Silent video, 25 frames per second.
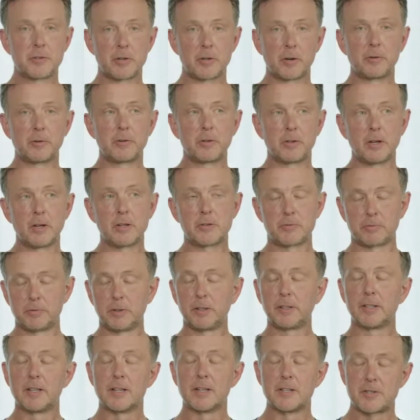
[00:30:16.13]
it's
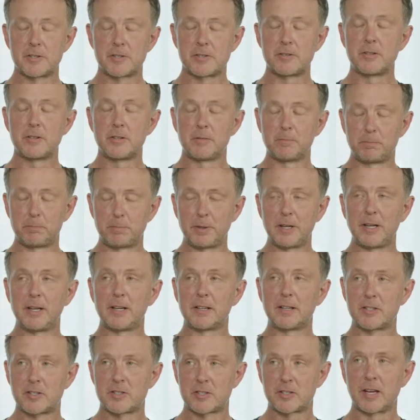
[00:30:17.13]
really a
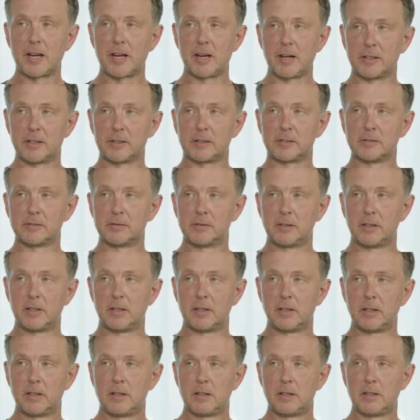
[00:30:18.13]
big scale
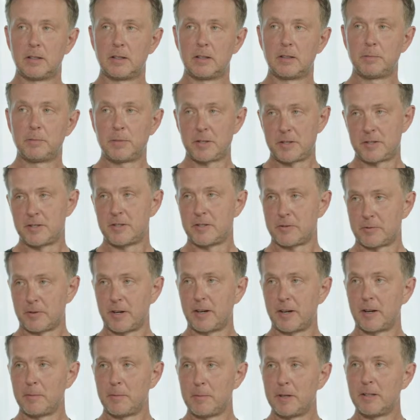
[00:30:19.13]
business,
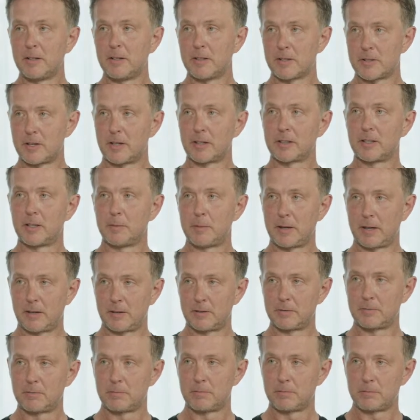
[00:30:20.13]
right? I mean, you're talking
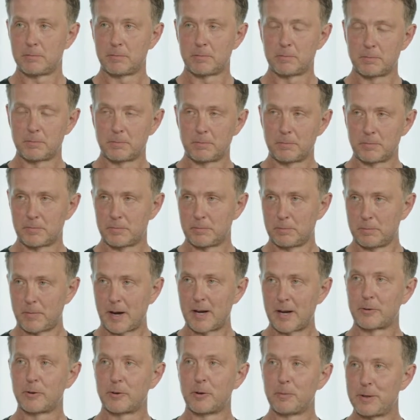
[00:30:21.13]
about
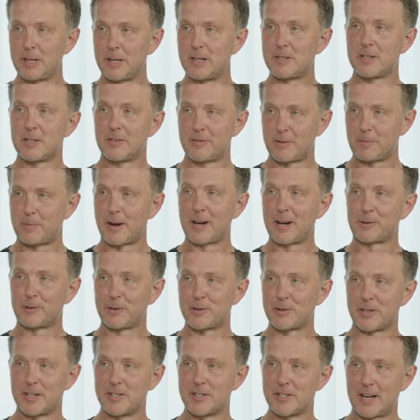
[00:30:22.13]
micro piece of a
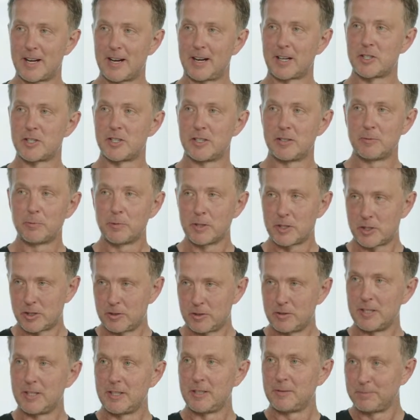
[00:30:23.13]
micro transaction, which
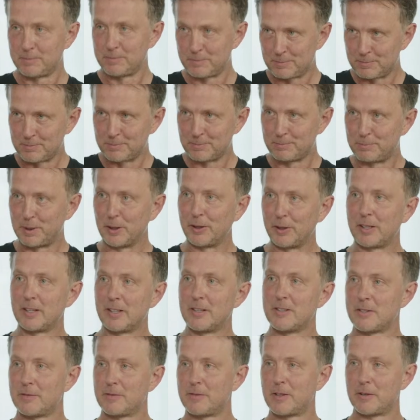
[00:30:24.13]
you need
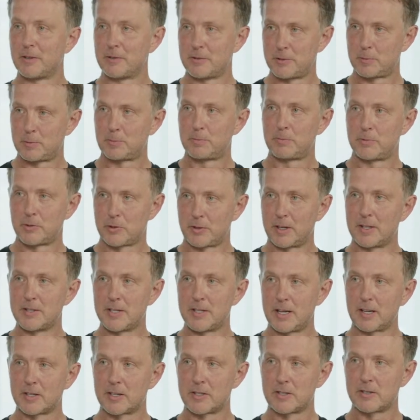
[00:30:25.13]
billions of those
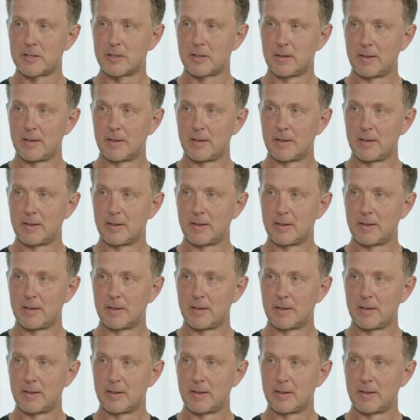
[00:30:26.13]
transactions.